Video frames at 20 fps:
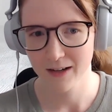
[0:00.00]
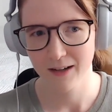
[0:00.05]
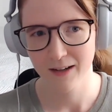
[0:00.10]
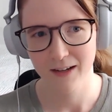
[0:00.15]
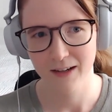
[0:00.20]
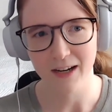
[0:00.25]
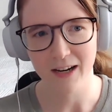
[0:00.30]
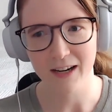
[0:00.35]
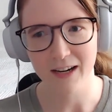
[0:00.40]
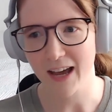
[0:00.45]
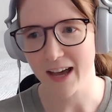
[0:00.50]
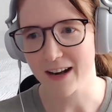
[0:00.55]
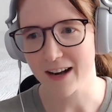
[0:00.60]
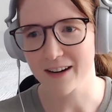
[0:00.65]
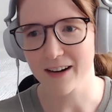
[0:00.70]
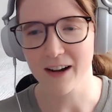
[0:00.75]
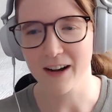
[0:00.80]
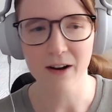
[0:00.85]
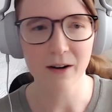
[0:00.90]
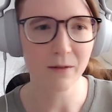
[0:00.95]
in
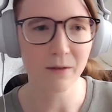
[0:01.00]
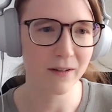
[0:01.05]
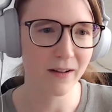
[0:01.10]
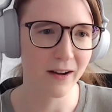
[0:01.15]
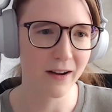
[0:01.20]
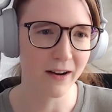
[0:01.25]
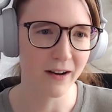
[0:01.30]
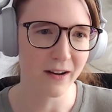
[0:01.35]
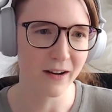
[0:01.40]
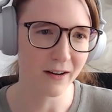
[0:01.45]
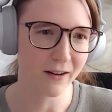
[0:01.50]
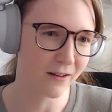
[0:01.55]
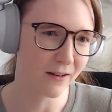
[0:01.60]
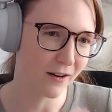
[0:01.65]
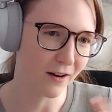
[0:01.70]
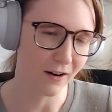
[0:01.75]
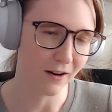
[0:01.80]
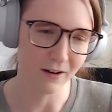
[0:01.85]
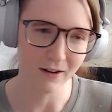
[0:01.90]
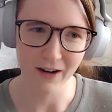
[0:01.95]
Canada,
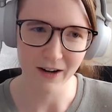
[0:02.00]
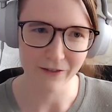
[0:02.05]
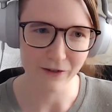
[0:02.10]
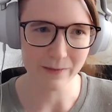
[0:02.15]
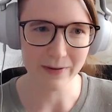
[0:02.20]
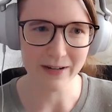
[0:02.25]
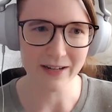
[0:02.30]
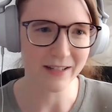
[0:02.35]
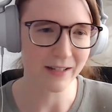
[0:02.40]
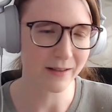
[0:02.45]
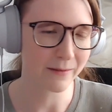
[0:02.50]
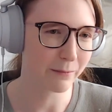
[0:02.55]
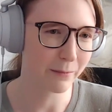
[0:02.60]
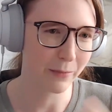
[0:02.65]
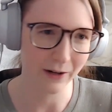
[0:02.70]
our government